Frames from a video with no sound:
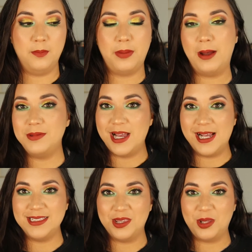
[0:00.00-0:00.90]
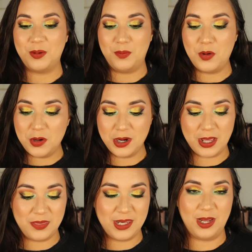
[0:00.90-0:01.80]
pop the eyes a little more.
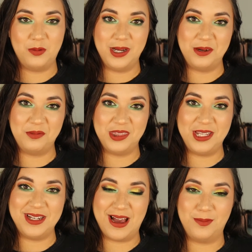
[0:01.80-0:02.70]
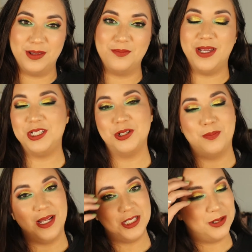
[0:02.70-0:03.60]
And then I went in with the Nabla Major
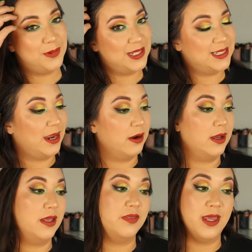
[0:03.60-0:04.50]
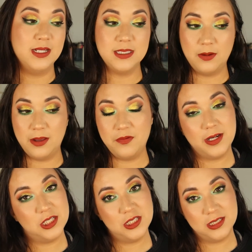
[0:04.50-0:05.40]
Pleasure Mascara. And that is how I
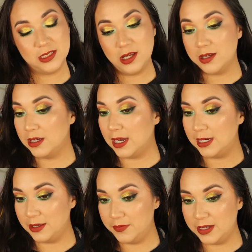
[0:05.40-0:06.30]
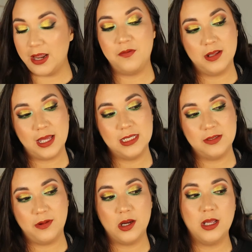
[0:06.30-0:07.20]
finished this look. I love it. I feel like
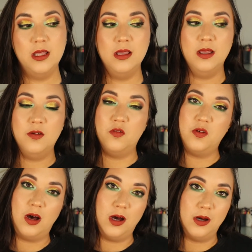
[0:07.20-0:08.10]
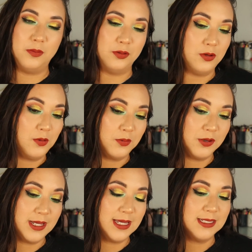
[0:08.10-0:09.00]
it's very fall
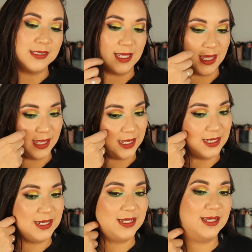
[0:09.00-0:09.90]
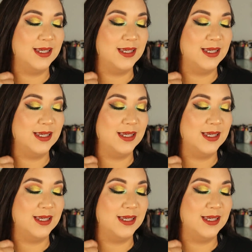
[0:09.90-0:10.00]
appropriate and